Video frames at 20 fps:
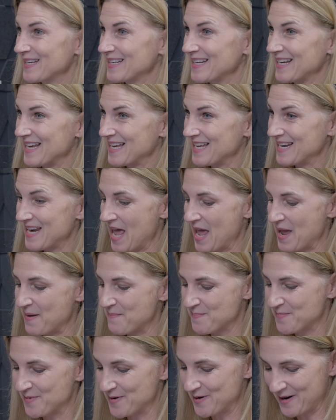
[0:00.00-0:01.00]
it in a
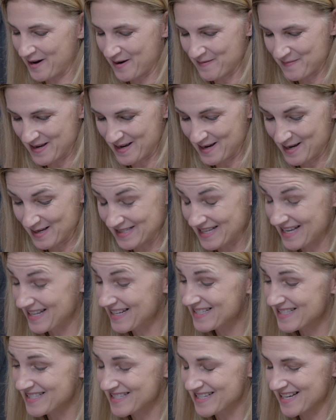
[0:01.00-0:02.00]
book, because it
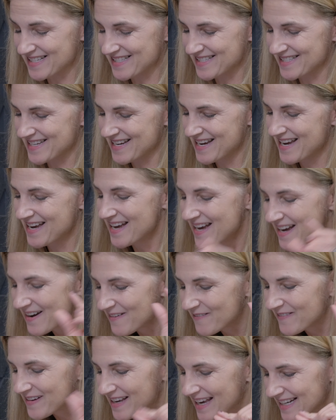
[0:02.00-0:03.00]
is just,
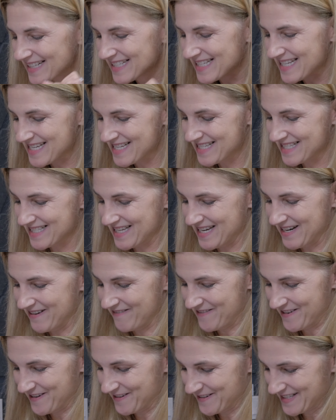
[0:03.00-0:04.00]
we get a tease
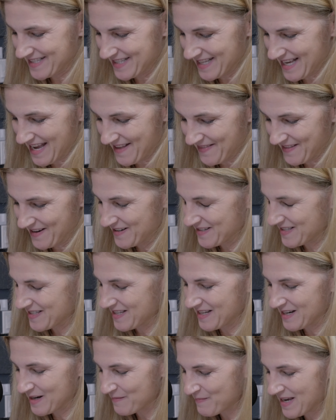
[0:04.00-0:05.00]
here, folks. And there's
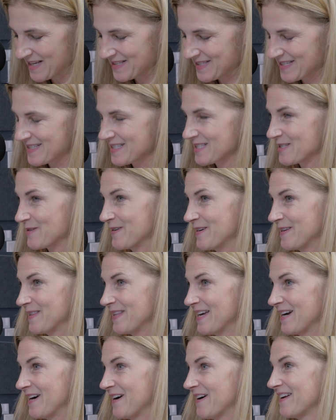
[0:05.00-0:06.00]
an amazing story
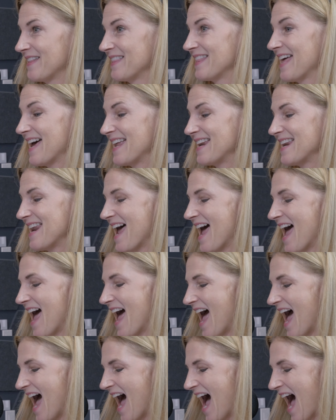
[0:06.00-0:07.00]
there. And then
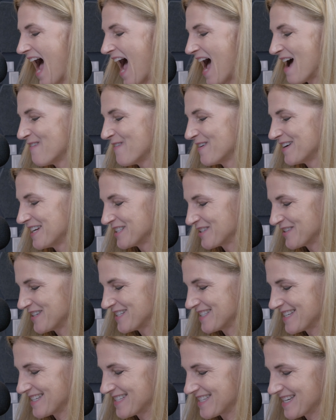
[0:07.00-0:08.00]
I want to
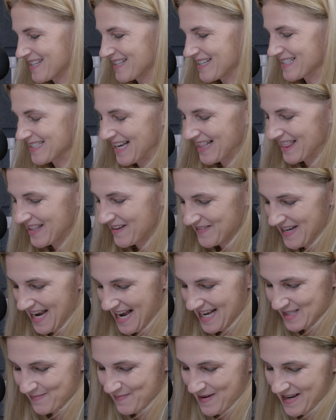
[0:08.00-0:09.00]
transition, because I love to
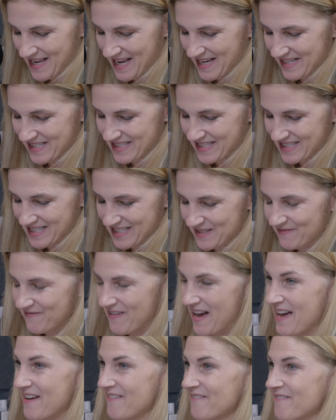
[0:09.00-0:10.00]
ask my guests just
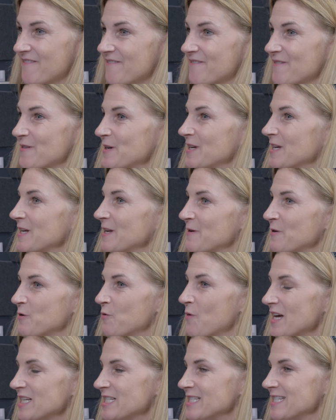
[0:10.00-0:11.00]
5
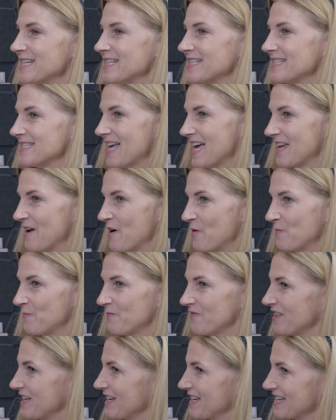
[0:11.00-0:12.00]
questions that
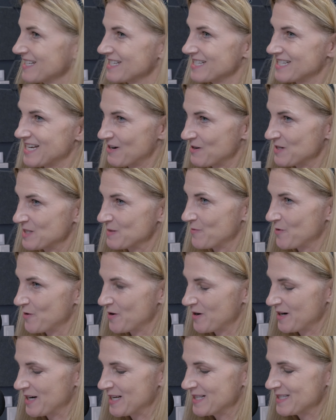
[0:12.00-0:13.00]
hopefully can share us
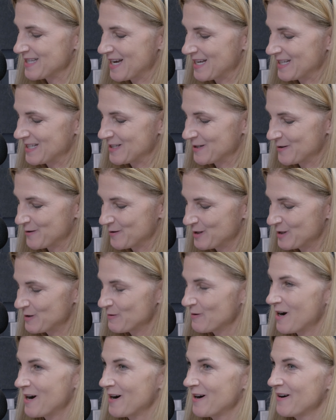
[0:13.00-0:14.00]
more insight into who
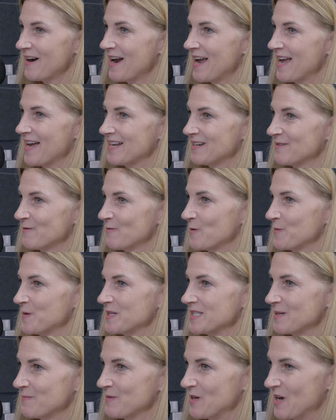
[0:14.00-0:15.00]
you are and what
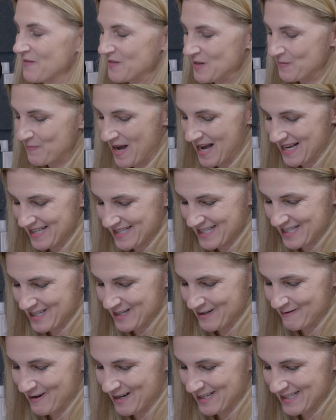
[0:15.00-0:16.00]
wisdom you have to pass
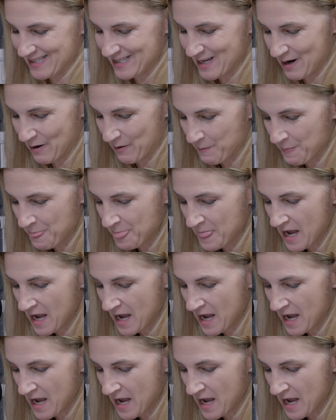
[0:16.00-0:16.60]
to us. So